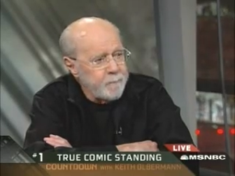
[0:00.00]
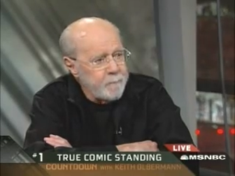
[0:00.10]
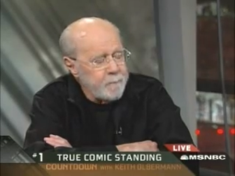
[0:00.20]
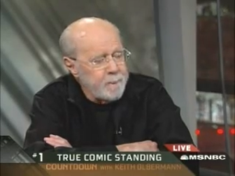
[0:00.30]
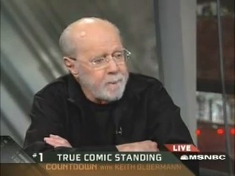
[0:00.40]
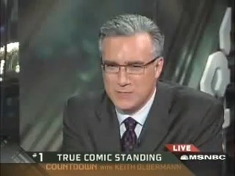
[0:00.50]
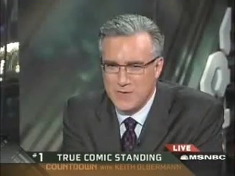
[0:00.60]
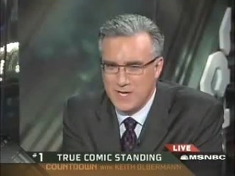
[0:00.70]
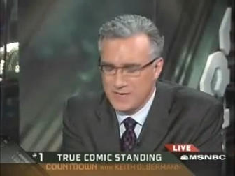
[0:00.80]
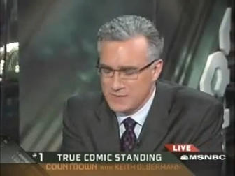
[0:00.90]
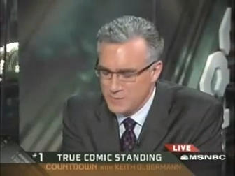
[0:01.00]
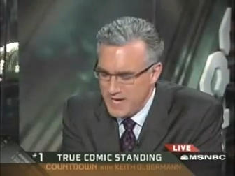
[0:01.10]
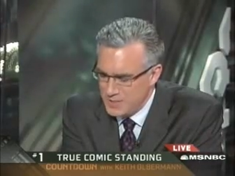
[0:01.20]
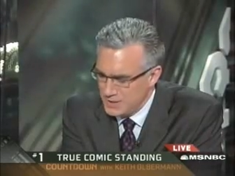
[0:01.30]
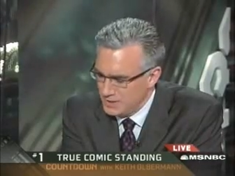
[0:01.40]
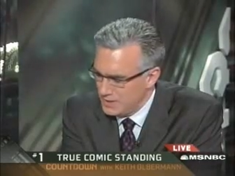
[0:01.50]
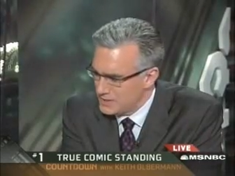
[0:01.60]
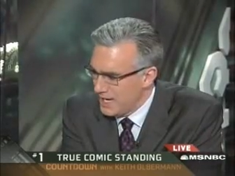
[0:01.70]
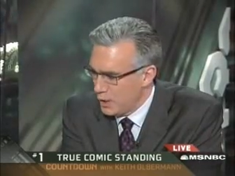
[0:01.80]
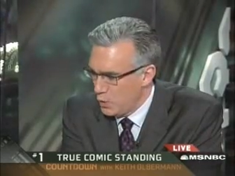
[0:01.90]
The other day, and speaking of smashing
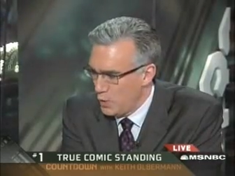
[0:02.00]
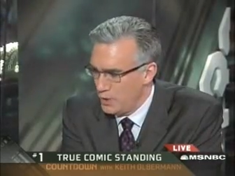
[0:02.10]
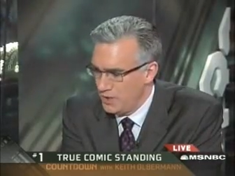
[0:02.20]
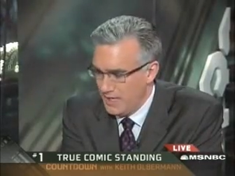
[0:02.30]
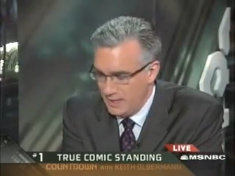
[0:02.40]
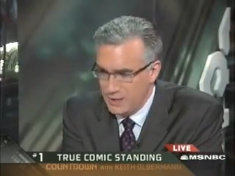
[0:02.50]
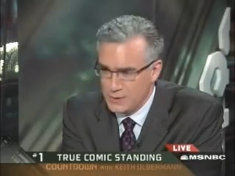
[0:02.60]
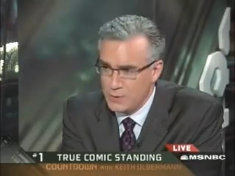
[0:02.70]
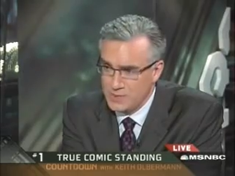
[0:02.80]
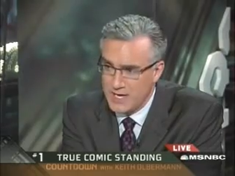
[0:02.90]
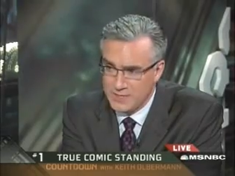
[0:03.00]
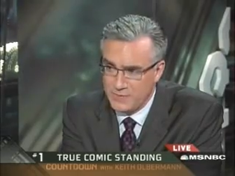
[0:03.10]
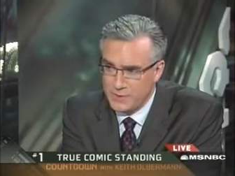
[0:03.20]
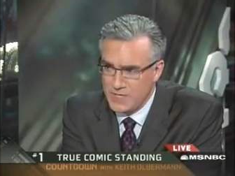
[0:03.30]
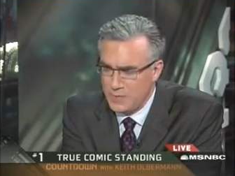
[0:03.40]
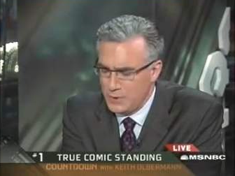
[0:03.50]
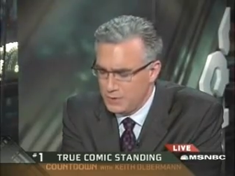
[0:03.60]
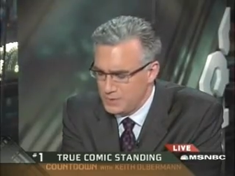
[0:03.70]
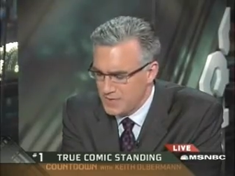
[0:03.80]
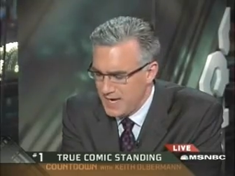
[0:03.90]
things, I quoted in this newscast, first item in the